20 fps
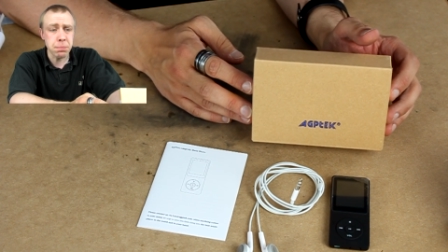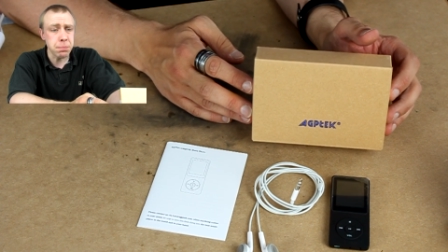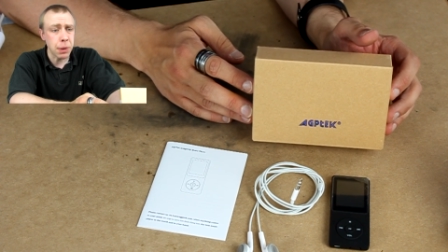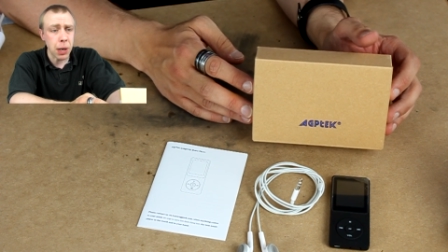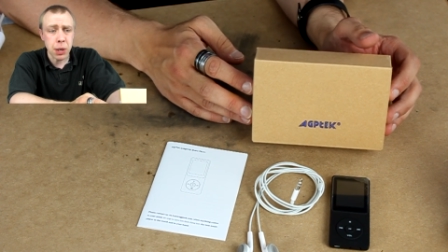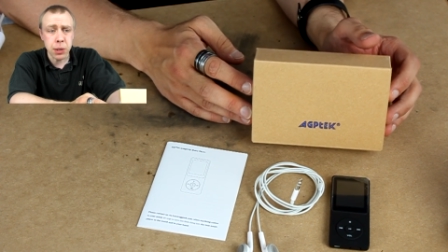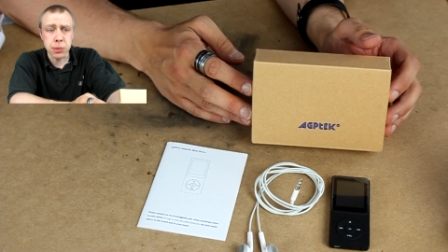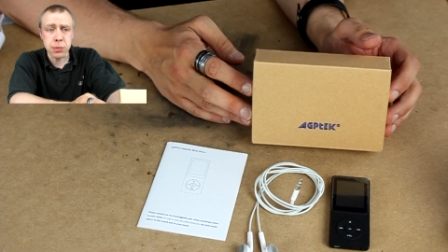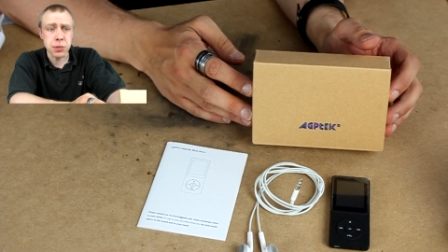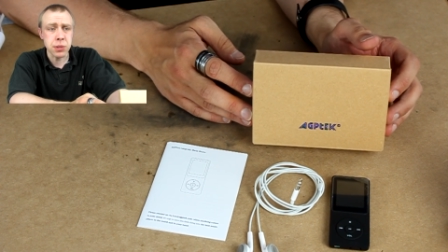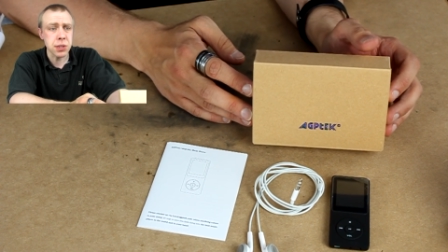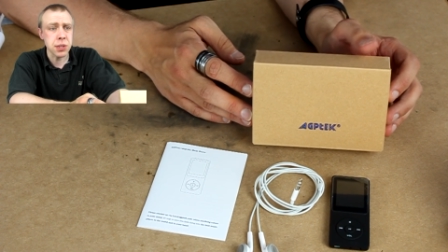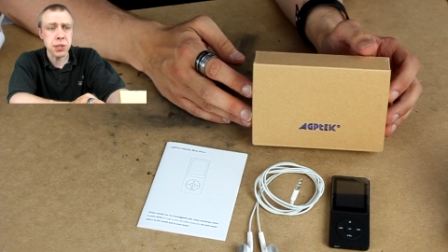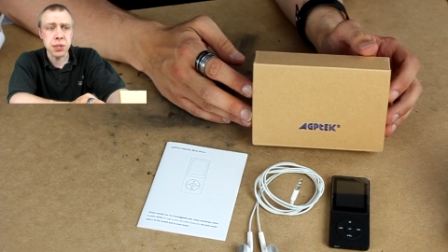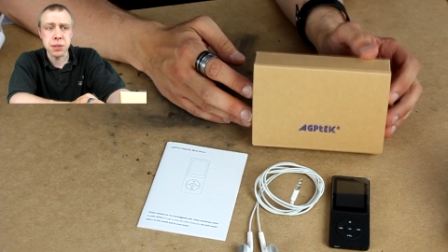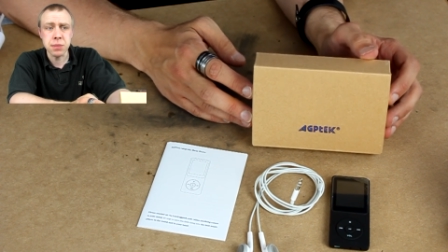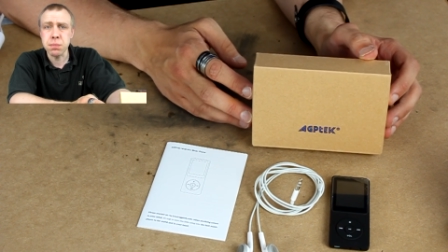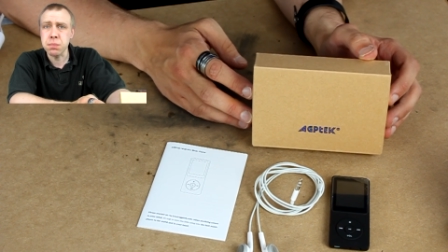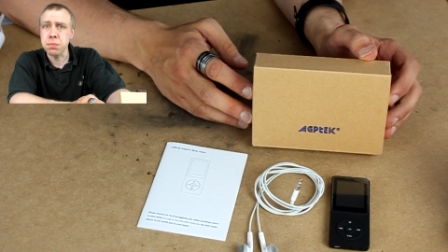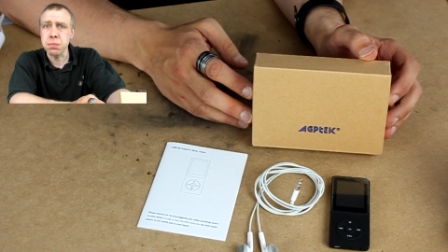
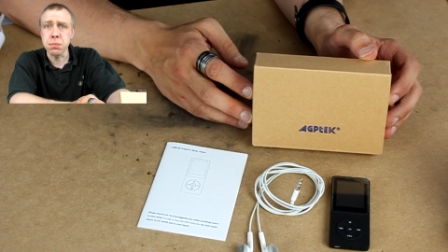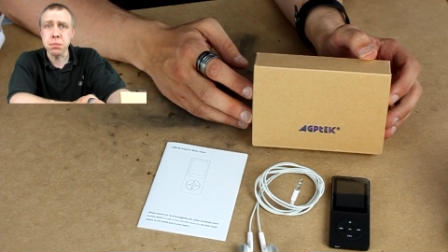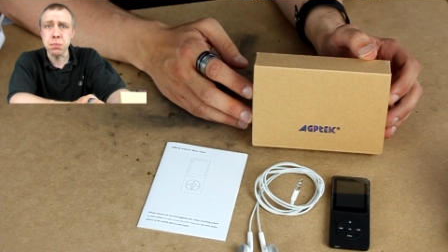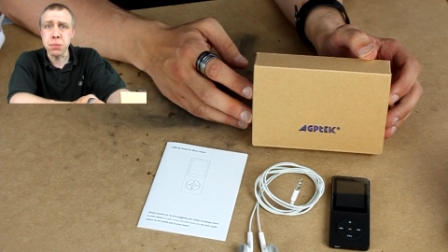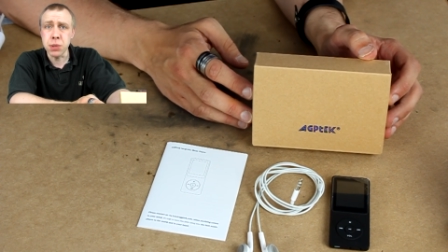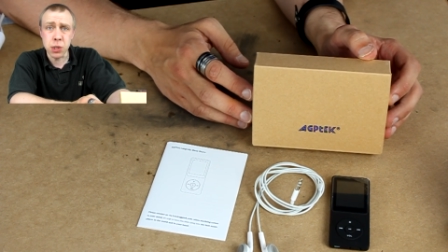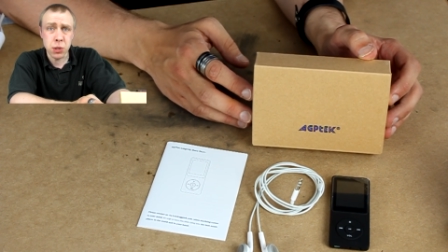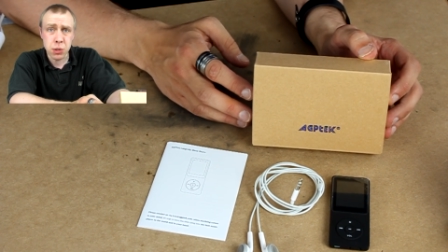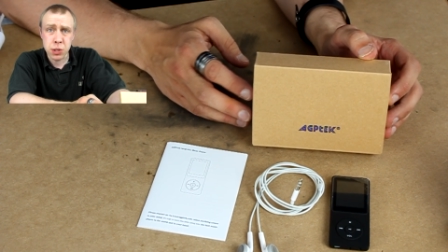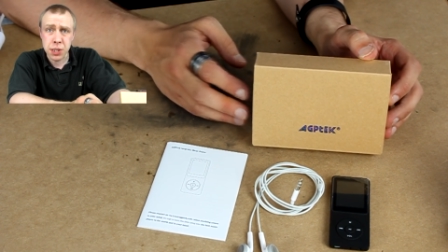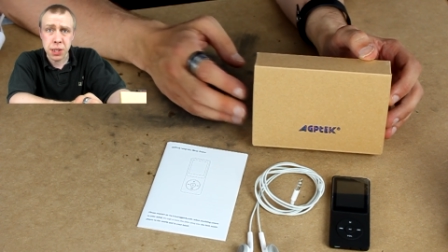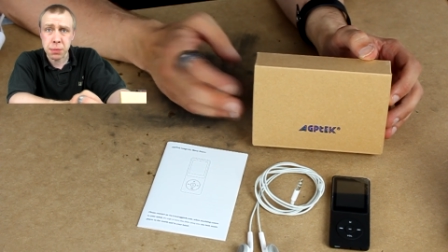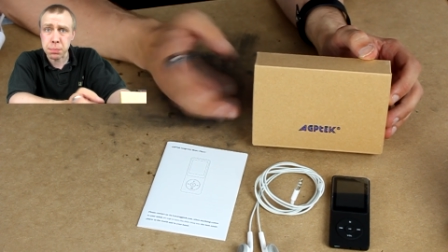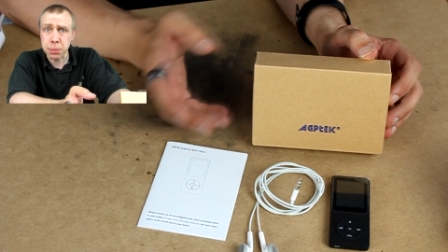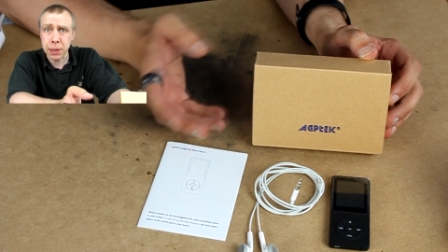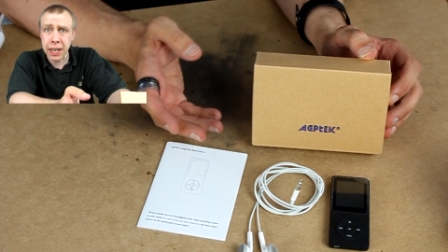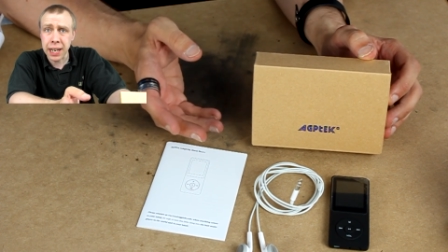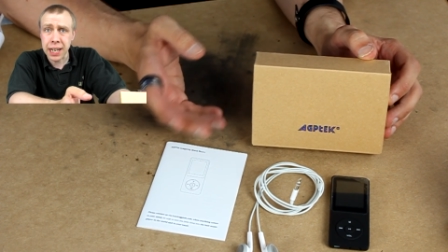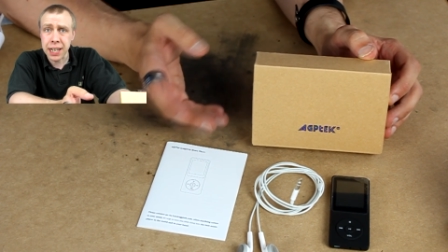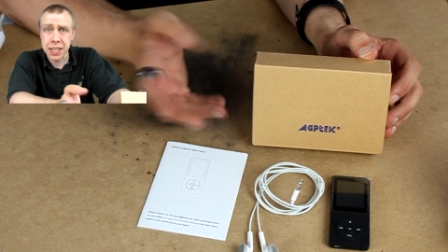bones music
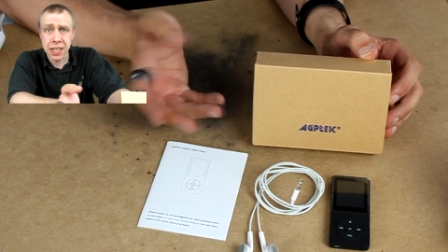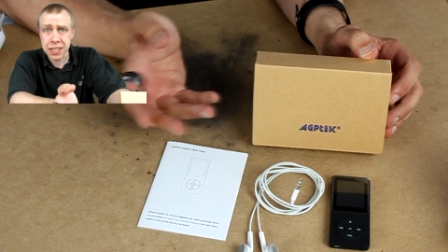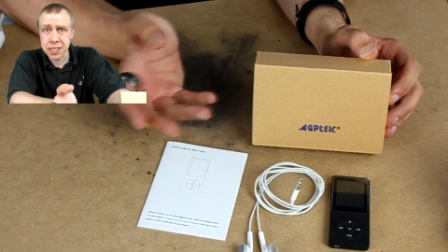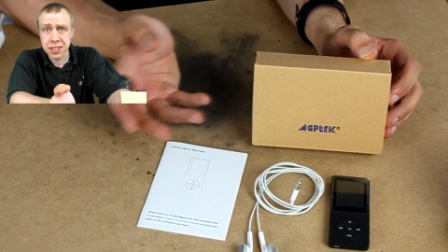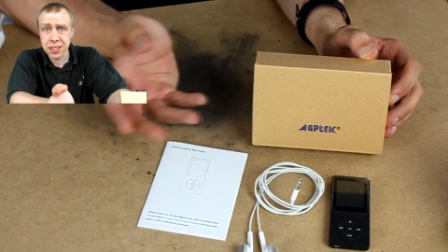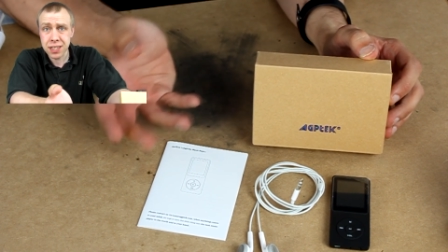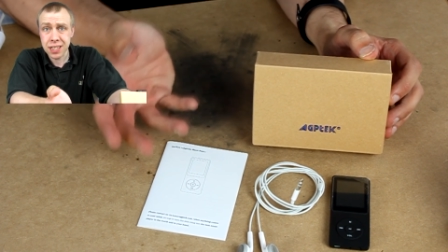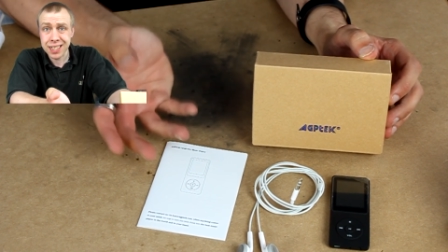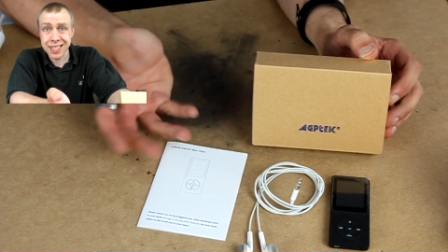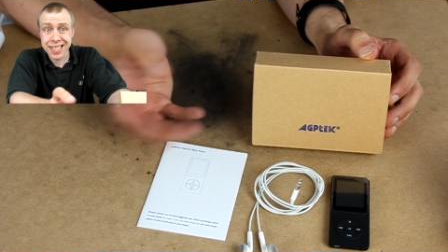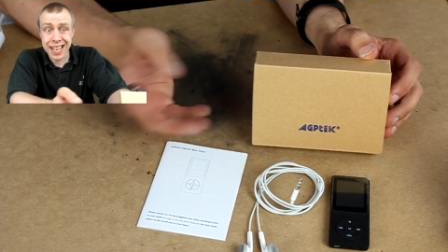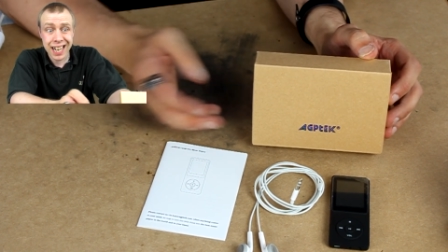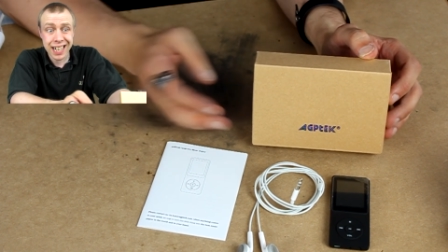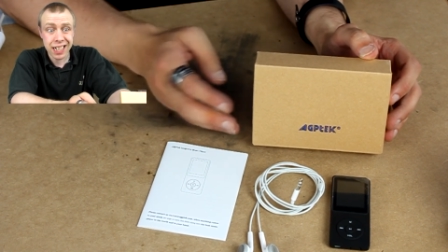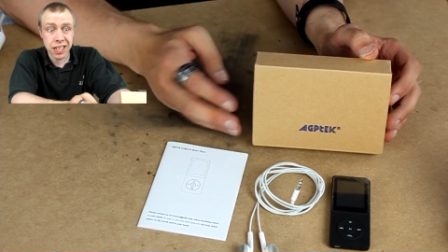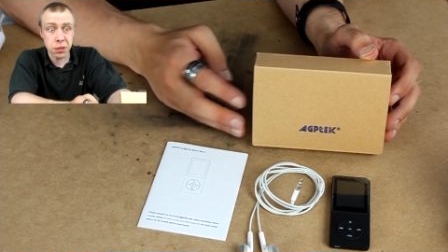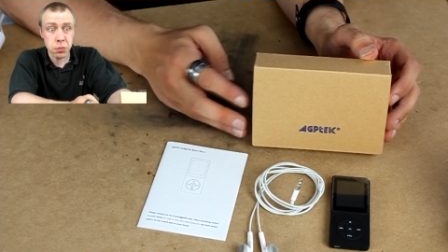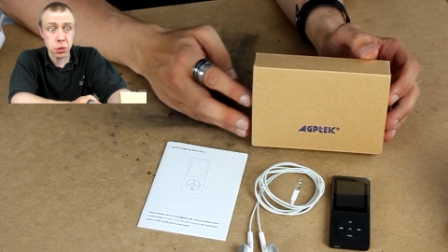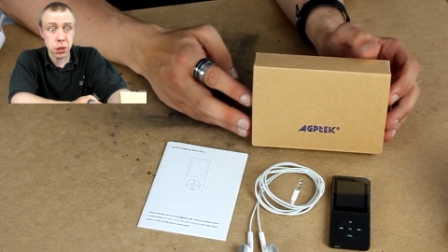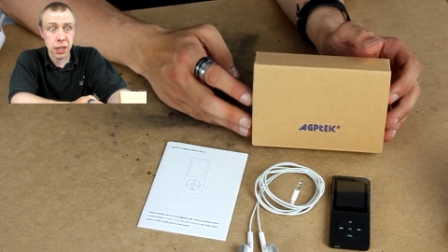player. That's
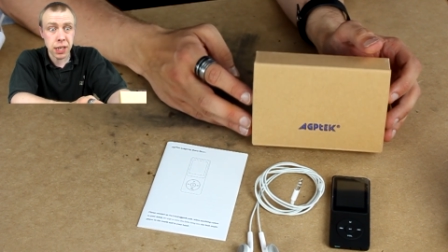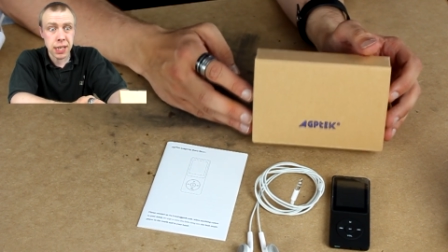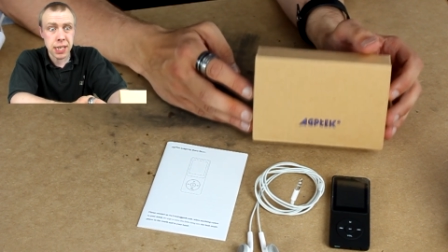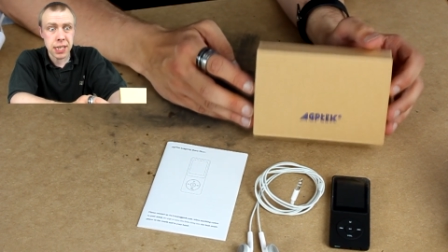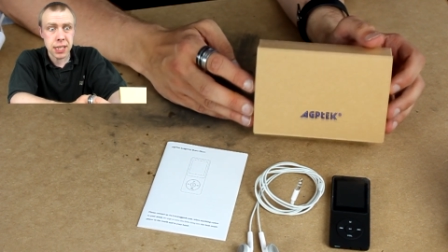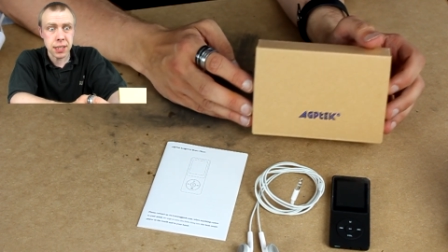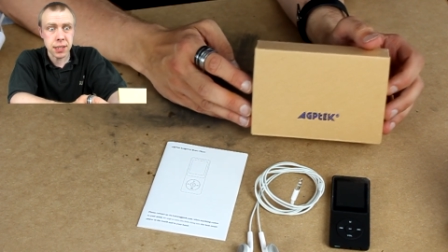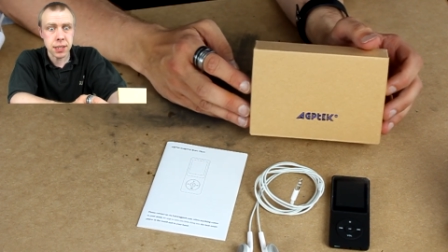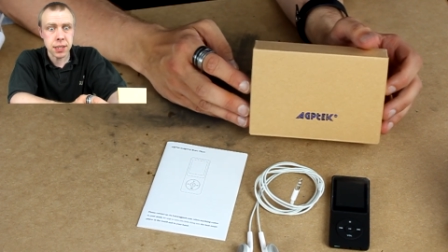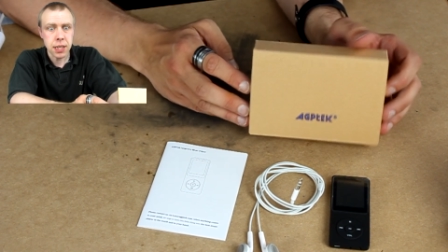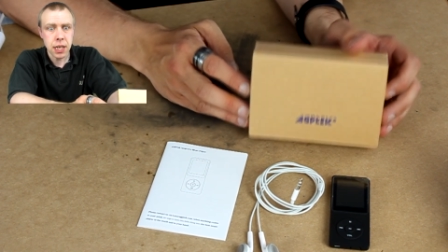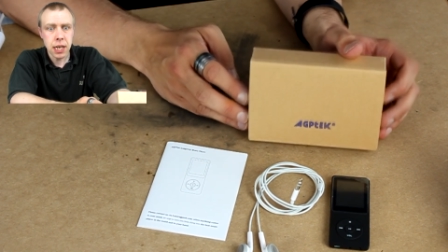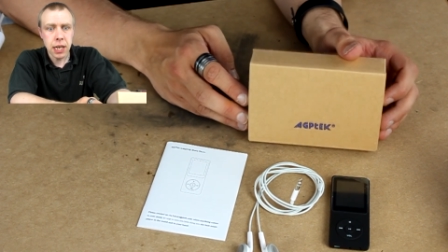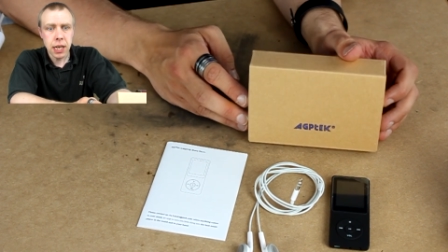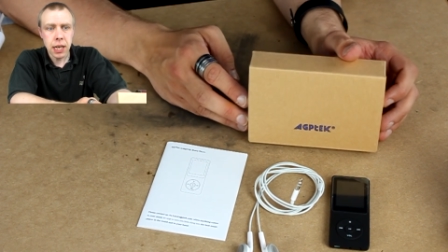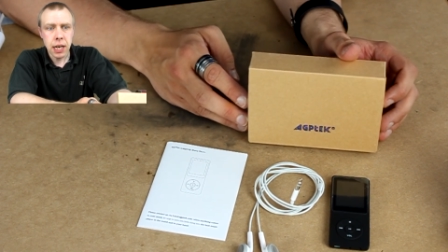exactly what it is.